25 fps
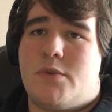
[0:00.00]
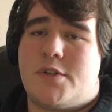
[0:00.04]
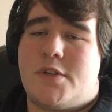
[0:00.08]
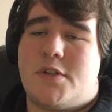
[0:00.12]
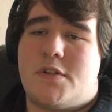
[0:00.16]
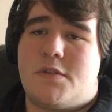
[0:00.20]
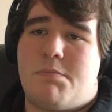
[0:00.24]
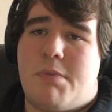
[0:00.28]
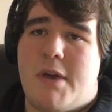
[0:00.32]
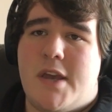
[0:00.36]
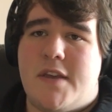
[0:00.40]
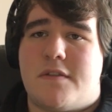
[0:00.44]
which
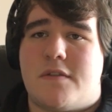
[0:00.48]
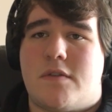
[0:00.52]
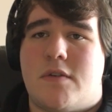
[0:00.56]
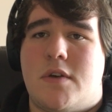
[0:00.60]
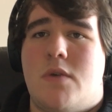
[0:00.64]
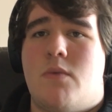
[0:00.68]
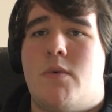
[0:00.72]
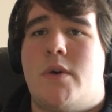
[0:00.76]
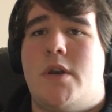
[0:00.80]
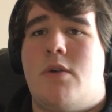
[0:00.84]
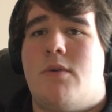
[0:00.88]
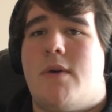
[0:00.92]
is
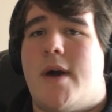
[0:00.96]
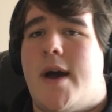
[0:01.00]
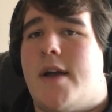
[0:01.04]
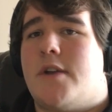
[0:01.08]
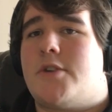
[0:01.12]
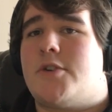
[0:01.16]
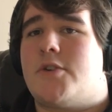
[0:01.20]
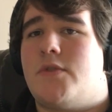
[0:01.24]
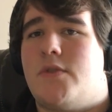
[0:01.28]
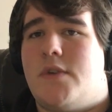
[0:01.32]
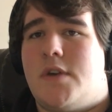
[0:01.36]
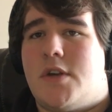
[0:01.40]
basically when you
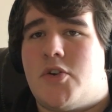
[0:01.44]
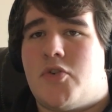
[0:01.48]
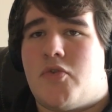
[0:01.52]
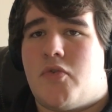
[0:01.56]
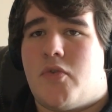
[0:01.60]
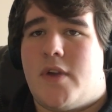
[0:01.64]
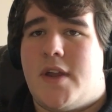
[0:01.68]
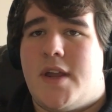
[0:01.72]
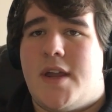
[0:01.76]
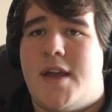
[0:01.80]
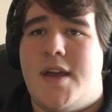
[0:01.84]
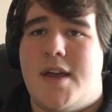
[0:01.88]
actually
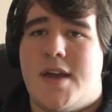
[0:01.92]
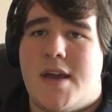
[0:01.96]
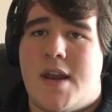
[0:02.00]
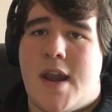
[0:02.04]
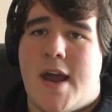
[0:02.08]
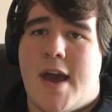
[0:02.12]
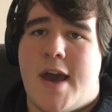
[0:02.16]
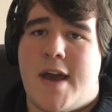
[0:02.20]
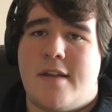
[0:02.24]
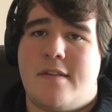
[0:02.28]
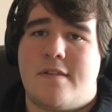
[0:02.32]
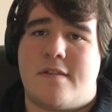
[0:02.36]
create
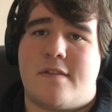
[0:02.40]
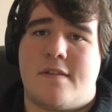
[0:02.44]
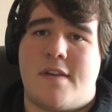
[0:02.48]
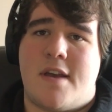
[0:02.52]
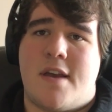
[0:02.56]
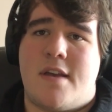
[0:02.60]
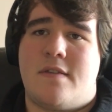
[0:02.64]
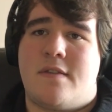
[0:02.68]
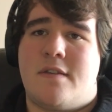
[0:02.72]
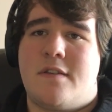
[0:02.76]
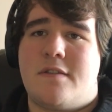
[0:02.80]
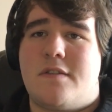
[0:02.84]
an ad set.